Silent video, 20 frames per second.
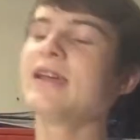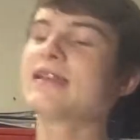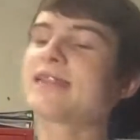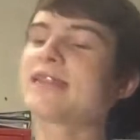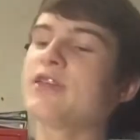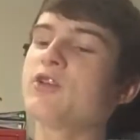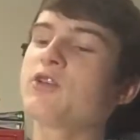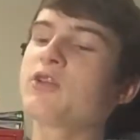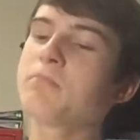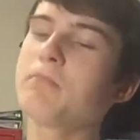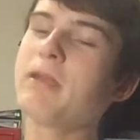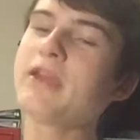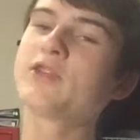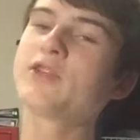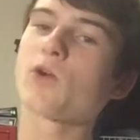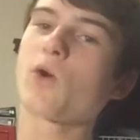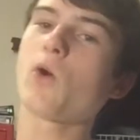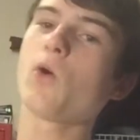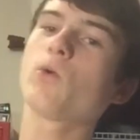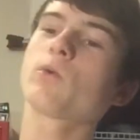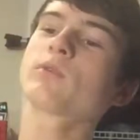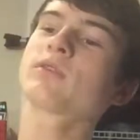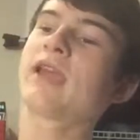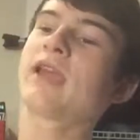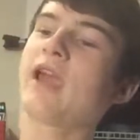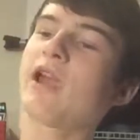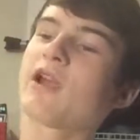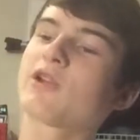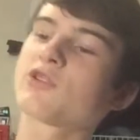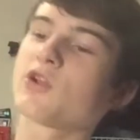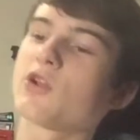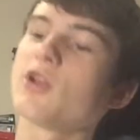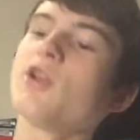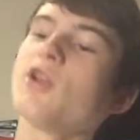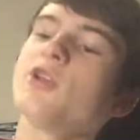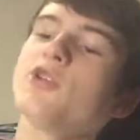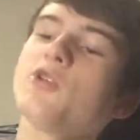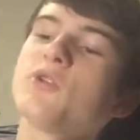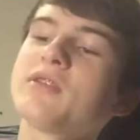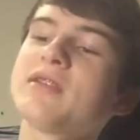is that you can make your own character.
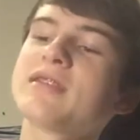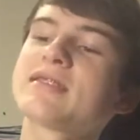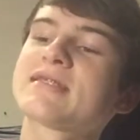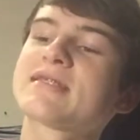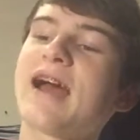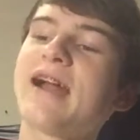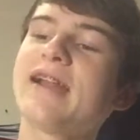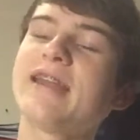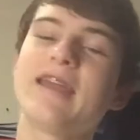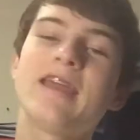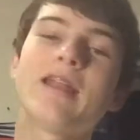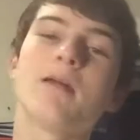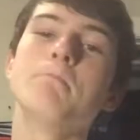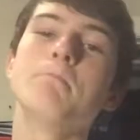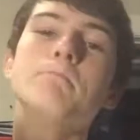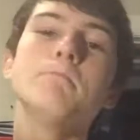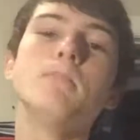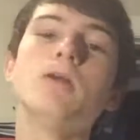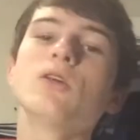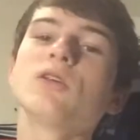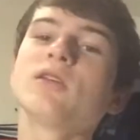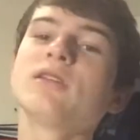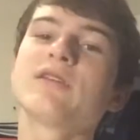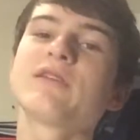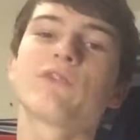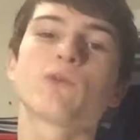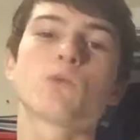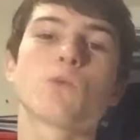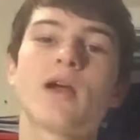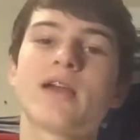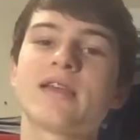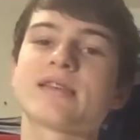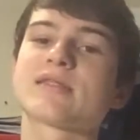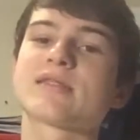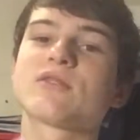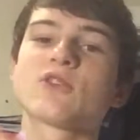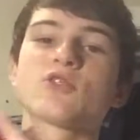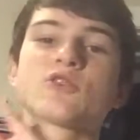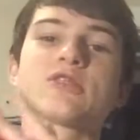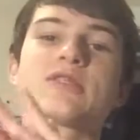You can design it in a million different ways.
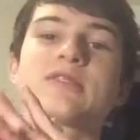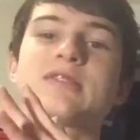There's